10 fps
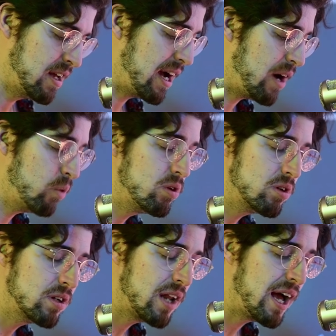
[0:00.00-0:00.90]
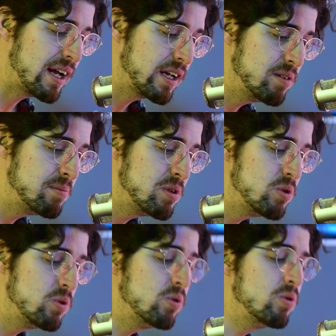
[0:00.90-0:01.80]
I work like a
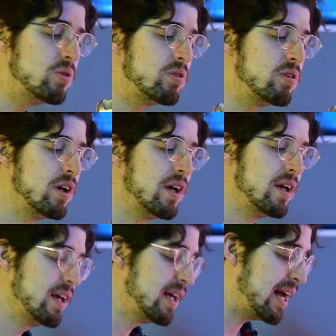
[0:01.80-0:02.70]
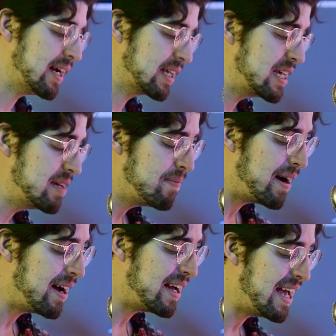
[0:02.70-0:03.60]
mule and I keep
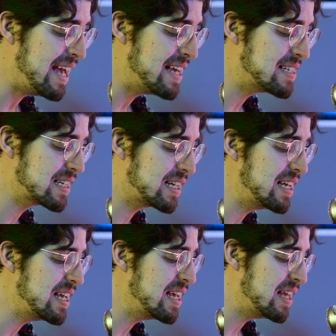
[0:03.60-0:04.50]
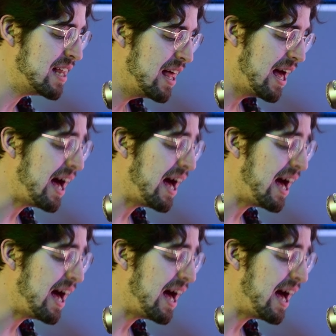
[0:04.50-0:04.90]
my hands clean.